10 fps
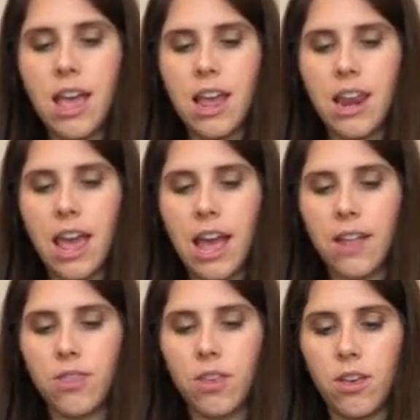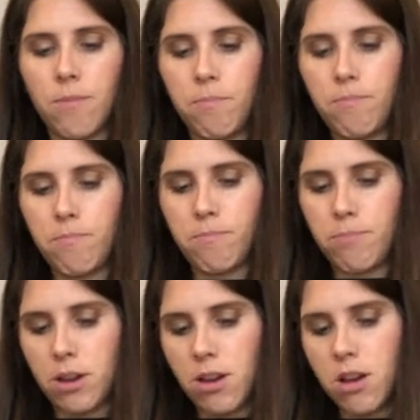and add the
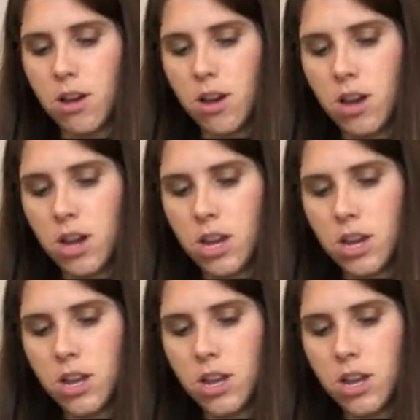pecan